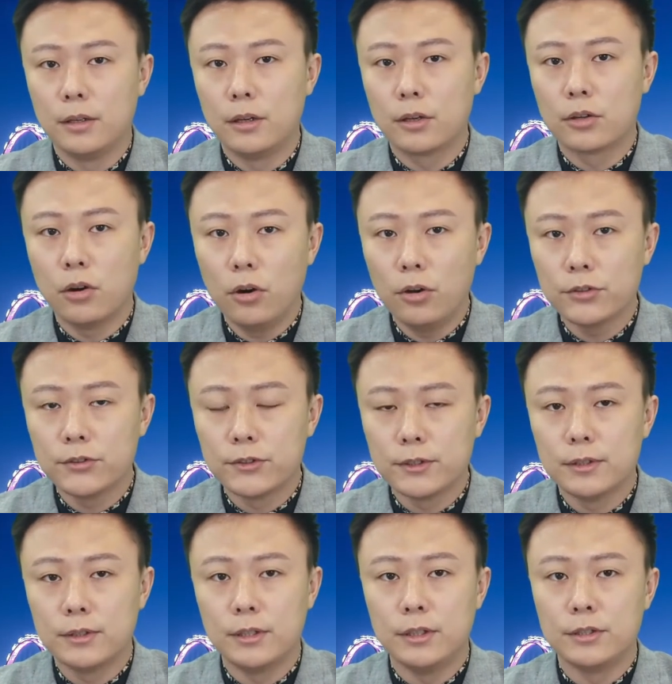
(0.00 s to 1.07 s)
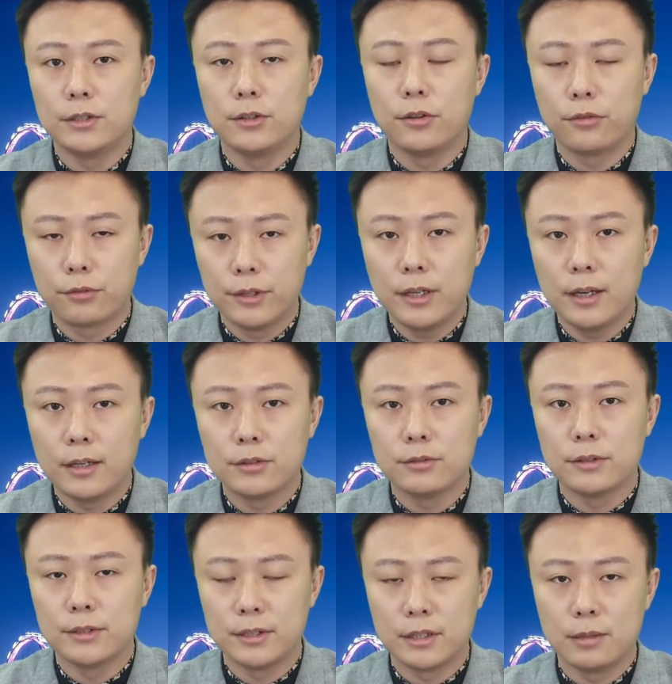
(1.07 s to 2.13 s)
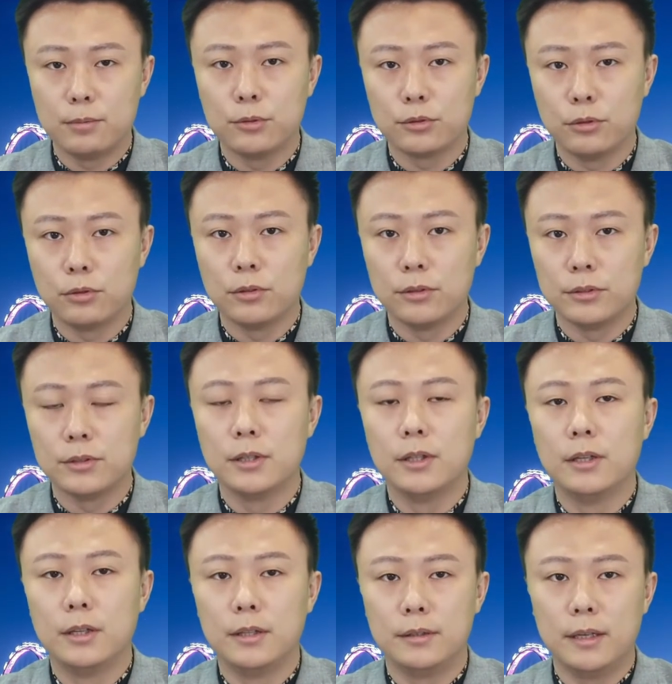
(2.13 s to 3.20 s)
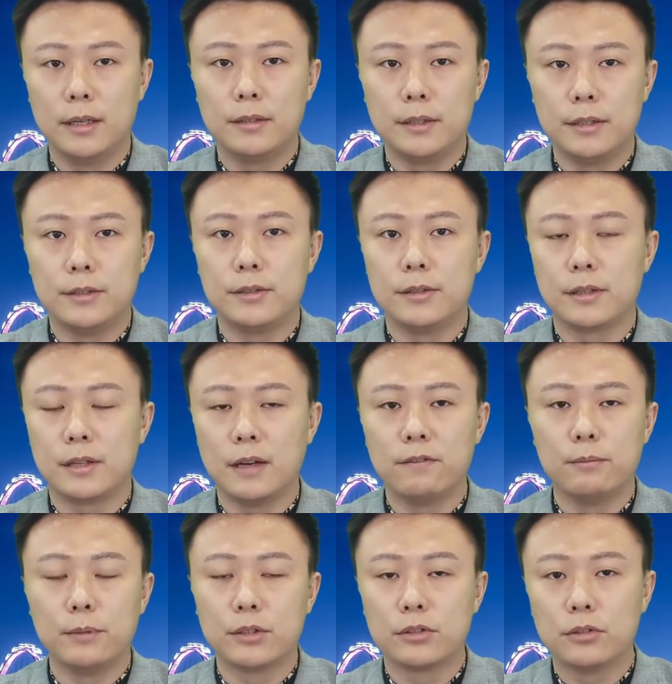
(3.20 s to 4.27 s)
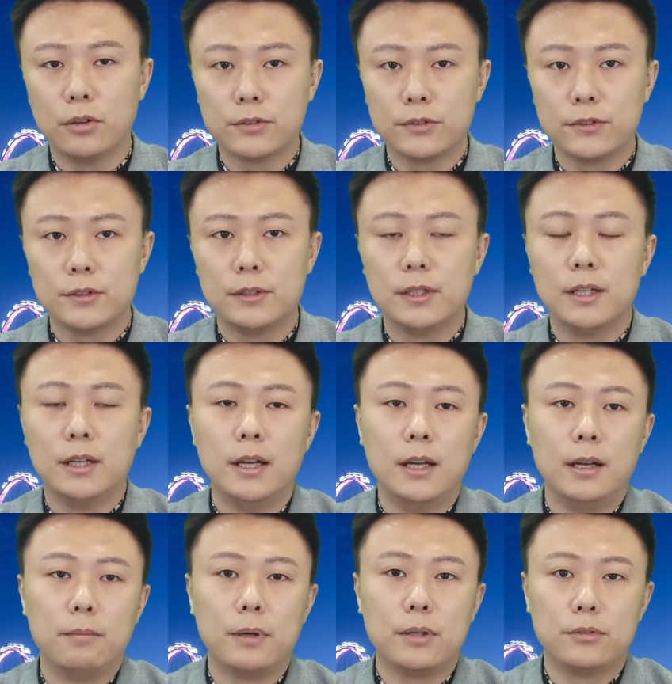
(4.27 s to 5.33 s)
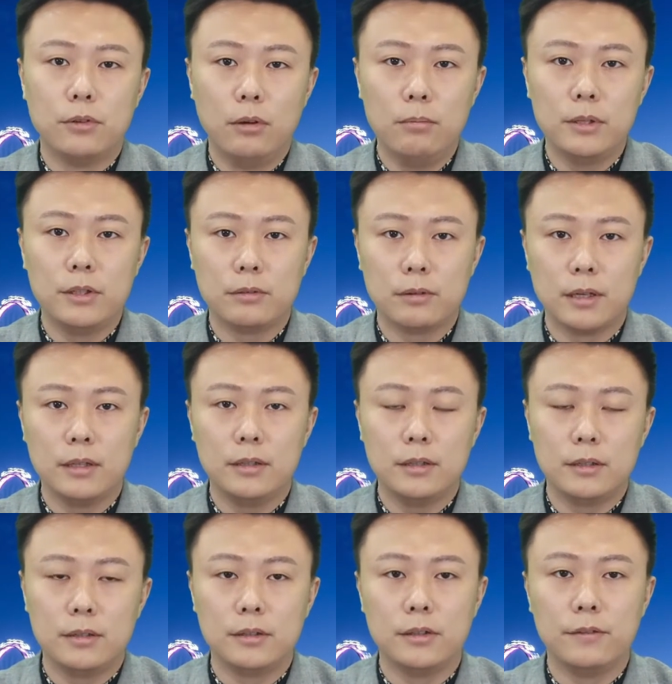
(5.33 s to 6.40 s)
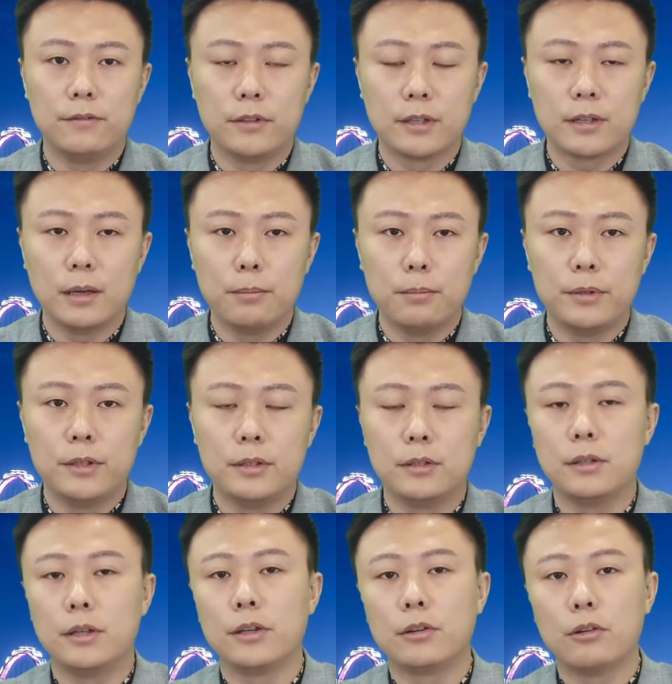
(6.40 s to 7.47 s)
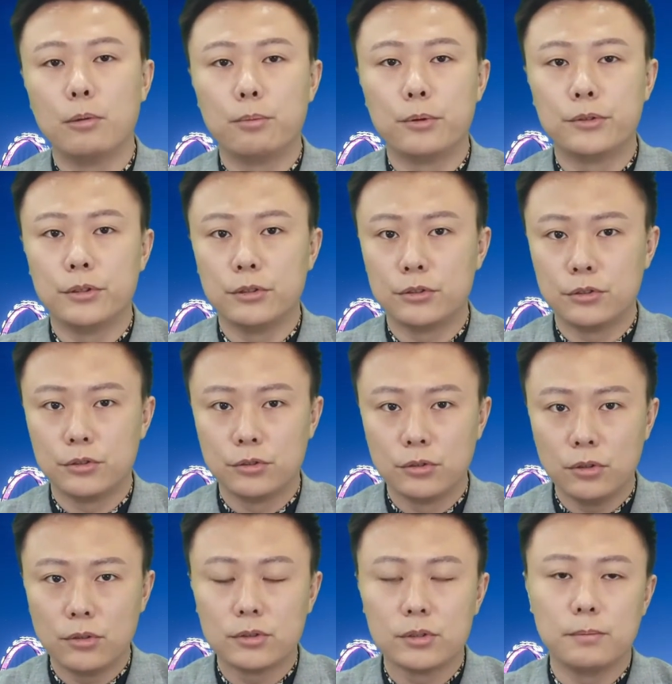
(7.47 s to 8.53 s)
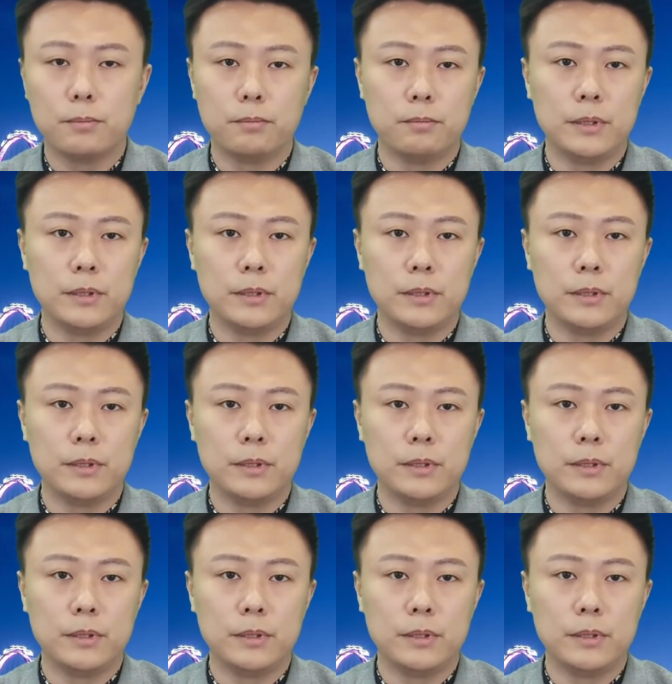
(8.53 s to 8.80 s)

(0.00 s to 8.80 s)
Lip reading: The cost is 300 Singapore dollars. That is the government cost. But normally, right, if the company, the incorporation is not